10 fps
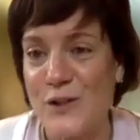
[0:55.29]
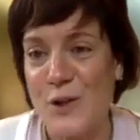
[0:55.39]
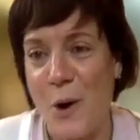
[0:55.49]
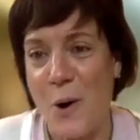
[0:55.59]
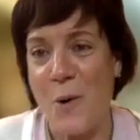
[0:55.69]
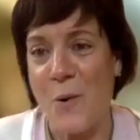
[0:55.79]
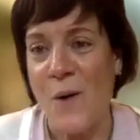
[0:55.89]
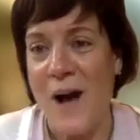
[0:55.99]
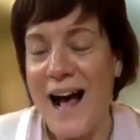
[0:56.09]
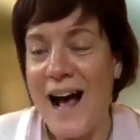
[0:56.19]

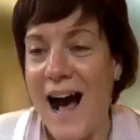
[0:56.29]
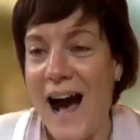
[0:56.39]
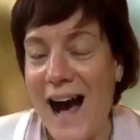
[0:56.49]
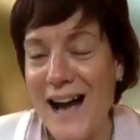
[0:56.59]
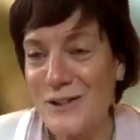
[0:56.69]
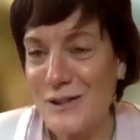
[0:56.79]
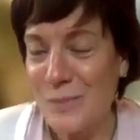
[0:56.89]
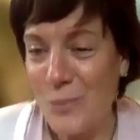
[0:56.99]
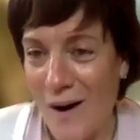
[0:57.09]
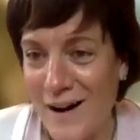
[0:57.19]
So I
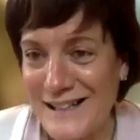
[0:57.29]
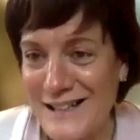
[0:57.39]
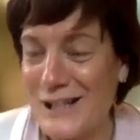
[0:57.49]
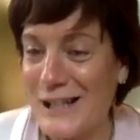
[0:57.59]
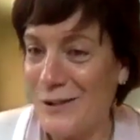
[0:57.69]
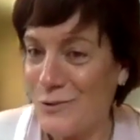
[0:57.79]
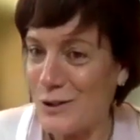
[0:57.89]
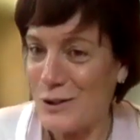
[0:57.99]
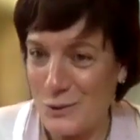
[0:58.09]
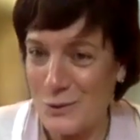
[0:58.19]
just want to
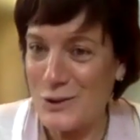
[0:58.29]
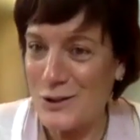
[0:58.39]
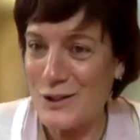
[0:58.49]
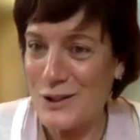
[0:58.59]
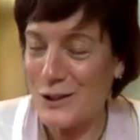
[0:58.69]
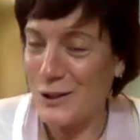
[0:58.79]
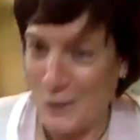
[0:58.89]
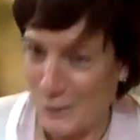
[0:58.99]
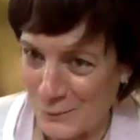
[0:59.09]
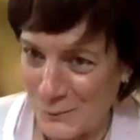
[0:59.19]
introduce to
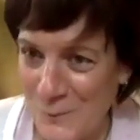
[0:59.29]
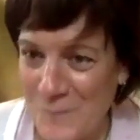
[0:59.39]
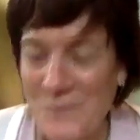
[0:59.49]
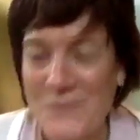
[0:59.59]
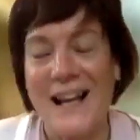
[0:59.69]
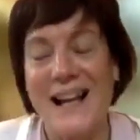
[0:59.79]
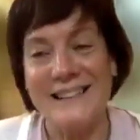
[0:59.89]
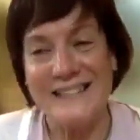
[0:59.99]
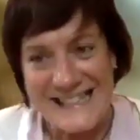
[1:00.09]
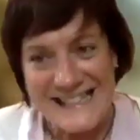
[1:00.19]
you
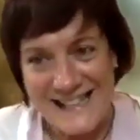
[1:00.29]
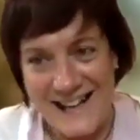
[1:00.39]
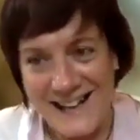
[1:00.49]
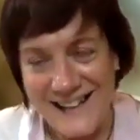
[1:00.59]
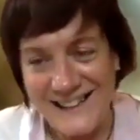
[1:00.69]
Alissa,